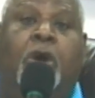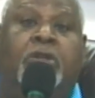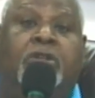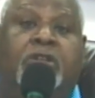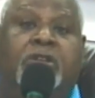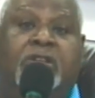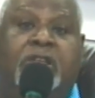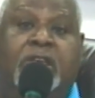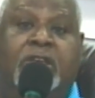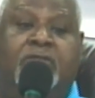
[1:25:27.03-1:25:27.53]
to
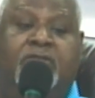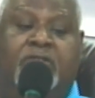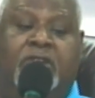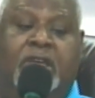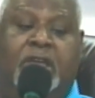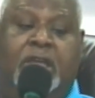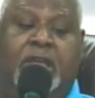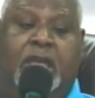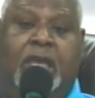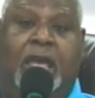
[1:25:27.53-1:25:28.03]

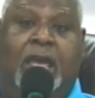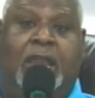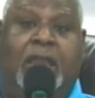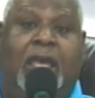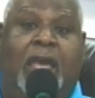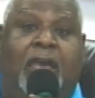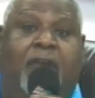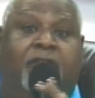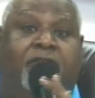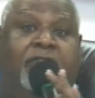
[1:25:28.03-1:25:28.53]
TV and
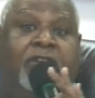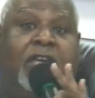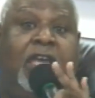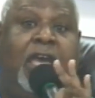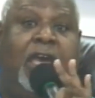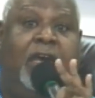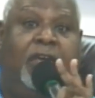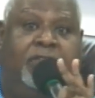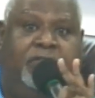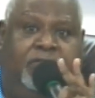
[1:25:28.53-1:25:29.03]
have
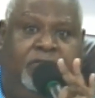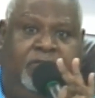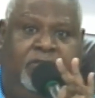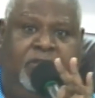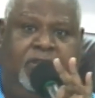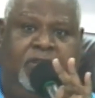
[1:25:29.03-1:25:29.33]
guests